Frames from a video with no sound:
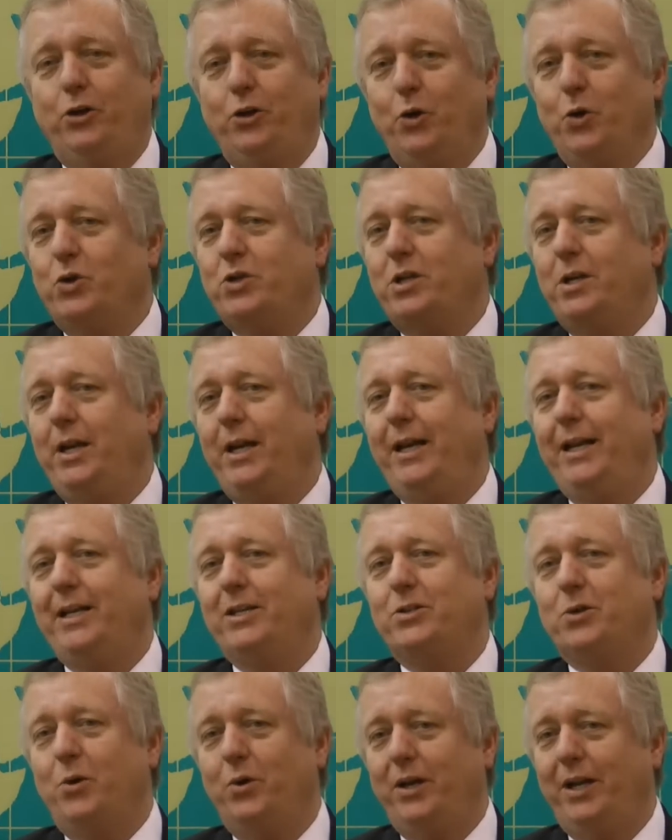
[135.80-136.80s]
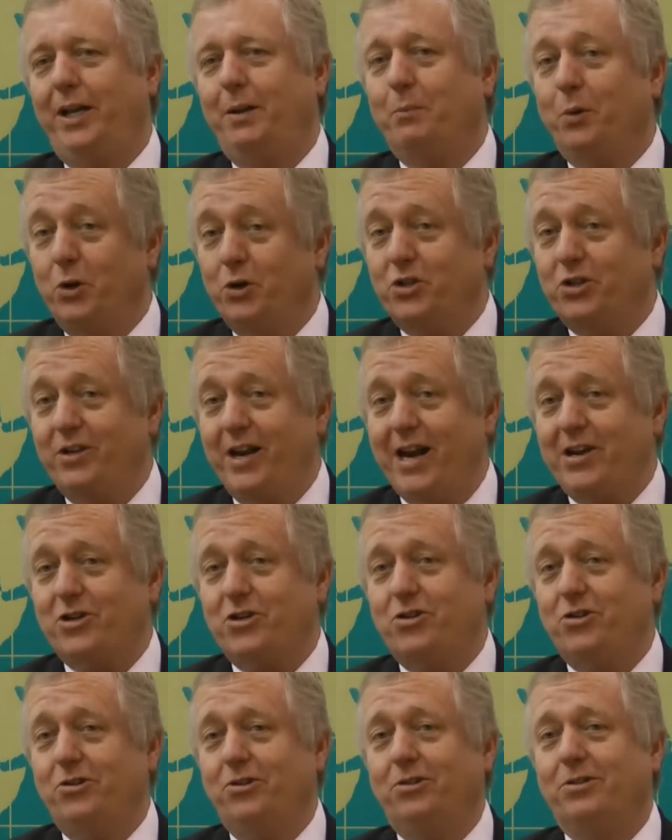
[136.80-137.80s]
Usually there's only the
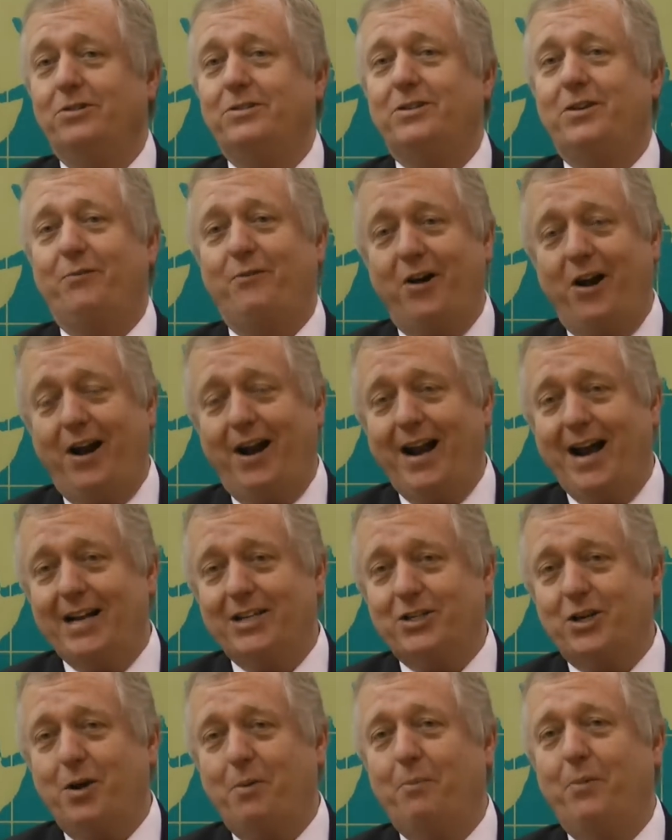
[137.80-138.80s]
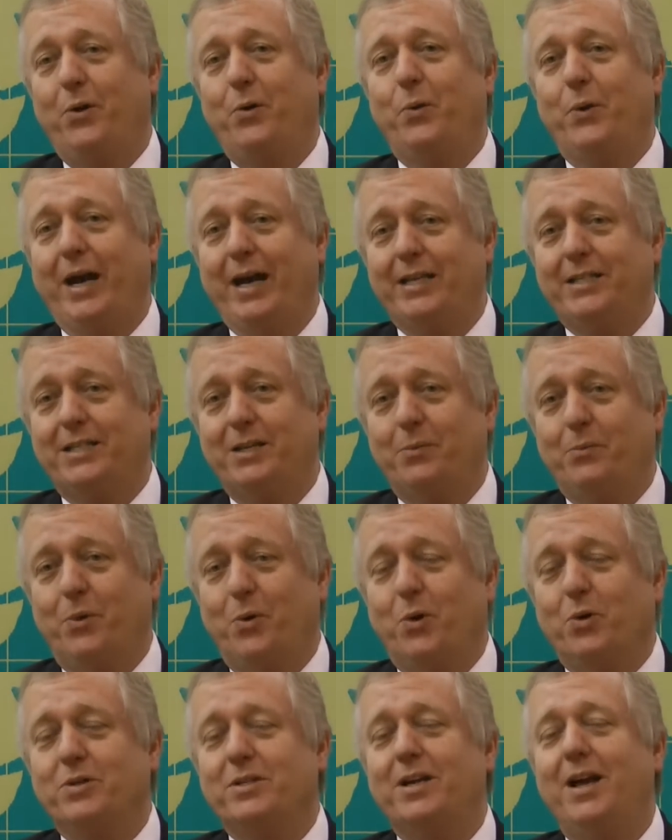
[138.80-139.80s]
multinationals, a very large company, who gets the
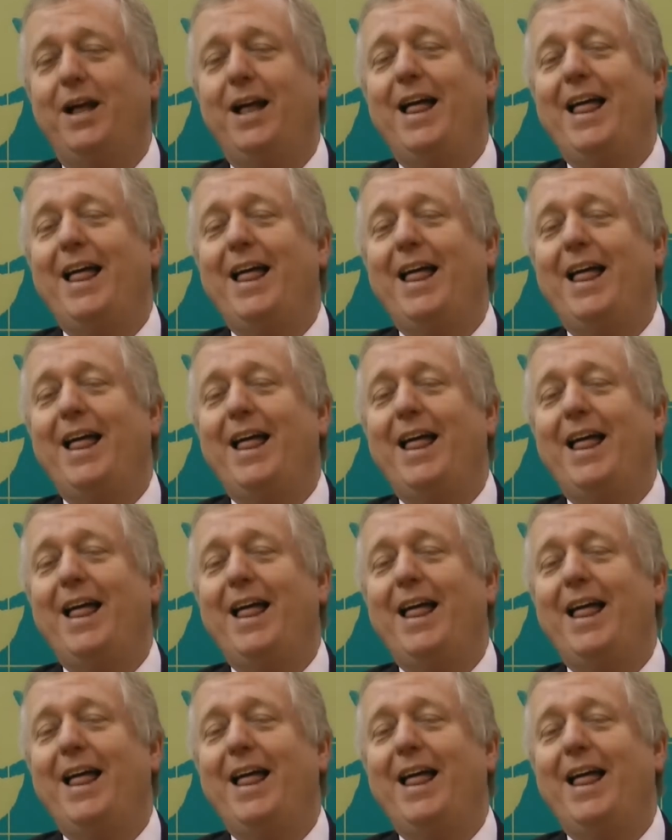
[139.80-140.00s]
award.